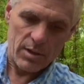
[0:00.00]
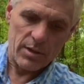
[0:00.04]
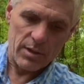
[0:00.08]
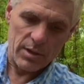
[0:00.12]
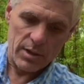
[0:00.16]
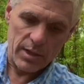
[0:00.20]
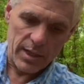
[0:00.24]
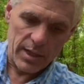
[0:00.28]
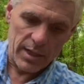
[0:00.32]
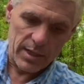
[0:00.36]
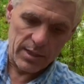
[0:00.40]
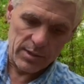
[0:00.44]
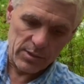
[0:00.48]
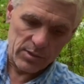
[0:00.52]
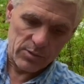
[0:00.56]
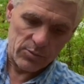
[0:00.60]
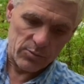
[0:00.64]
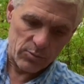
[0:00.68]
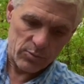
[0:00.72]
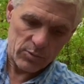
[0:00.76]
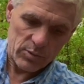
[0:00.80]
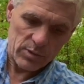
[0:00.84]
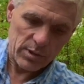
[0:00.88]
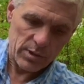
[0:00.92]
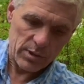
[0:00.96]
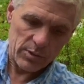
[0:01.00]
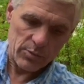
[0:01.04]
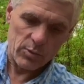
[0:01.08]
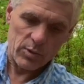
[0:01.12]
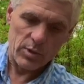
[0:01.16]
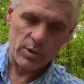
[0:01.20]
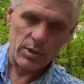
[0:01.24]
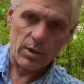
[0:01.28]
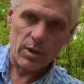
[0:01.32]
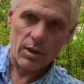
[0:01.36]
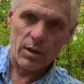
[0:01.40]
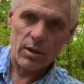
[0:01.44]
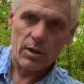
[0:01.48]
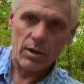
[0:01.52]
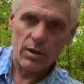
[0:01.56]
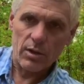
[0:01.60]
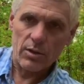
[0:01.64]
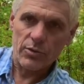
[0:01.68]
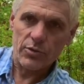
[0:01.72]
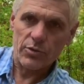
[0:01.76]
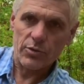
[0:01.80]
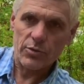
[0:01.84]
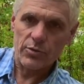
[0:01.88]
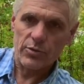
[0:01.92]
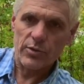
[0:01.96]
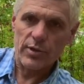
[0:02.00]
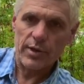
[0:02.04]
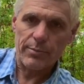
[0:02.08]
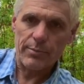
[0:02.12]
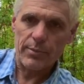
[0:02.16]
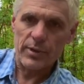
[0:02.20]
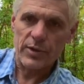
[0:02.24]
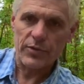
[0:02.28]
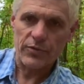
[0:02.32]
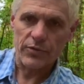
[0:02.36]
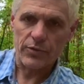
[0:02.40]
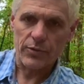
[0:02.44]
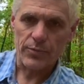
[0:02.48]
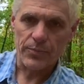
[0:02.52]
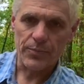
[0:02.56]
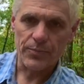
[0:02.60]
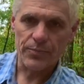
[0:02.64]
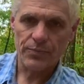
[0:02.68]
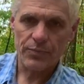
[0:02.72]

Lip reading: Yeah, so really work all through that muscle.